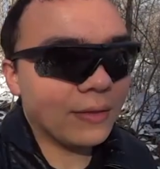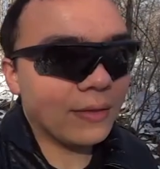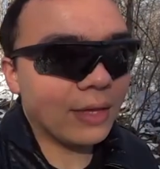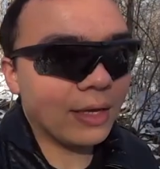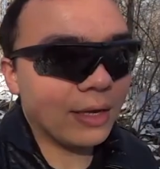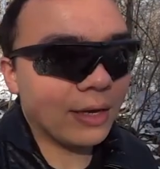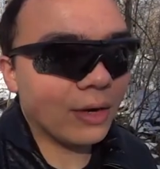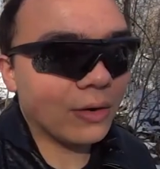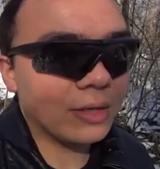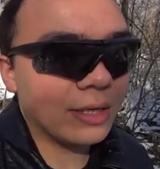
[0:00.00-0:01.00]
The
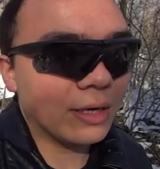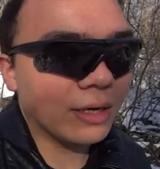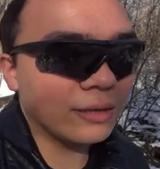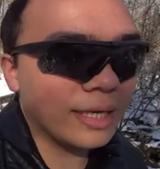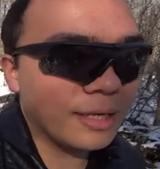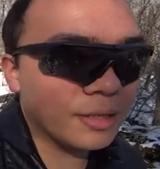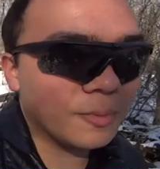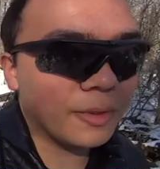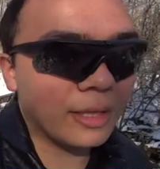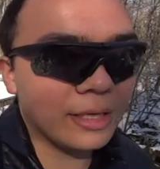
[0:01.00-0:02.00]
earlier Danish
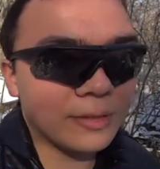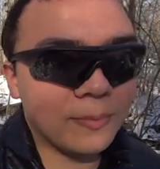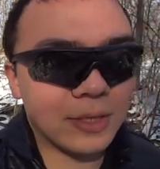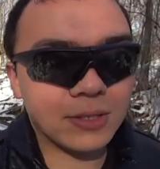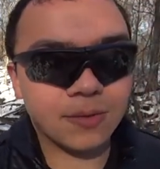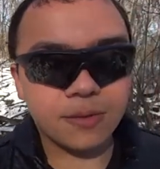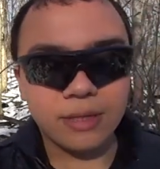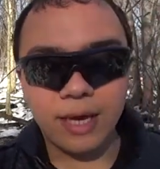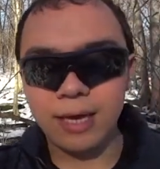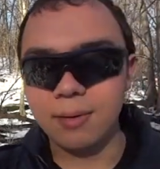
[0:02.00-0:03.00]
police pistols
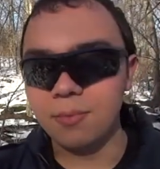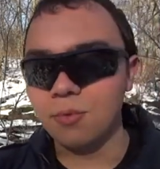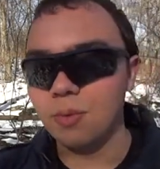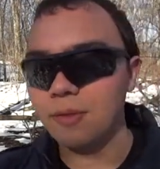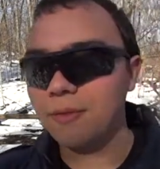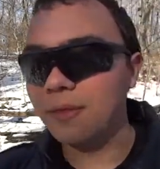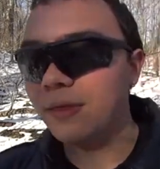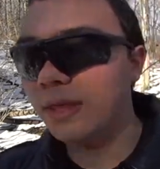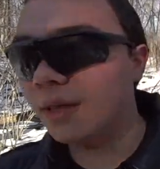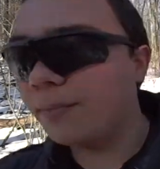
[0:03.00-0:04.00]
came with
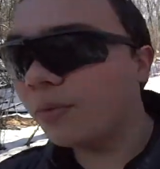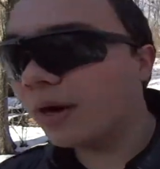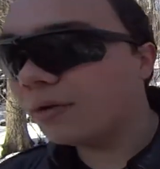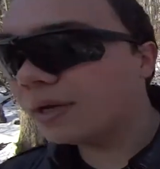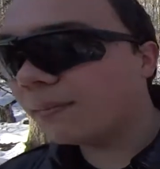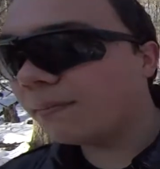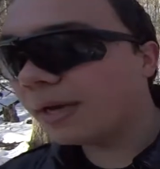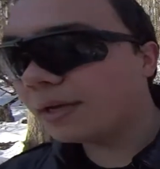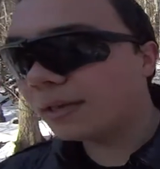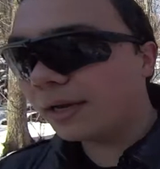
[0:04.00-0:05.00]
the brown
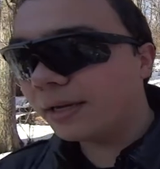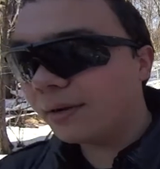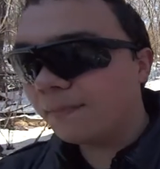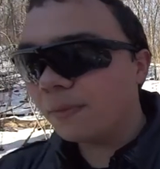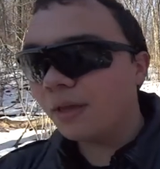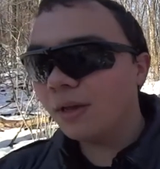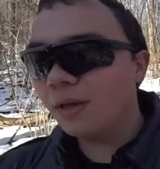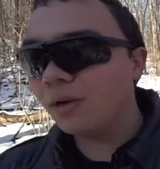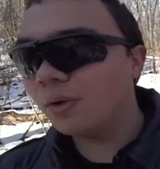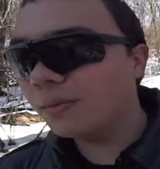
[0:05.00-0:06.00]
Bakelite
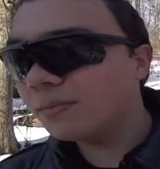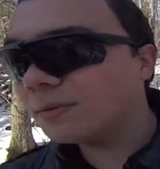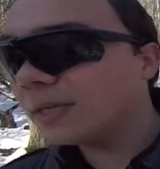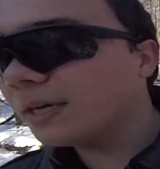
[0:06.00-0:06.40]
grips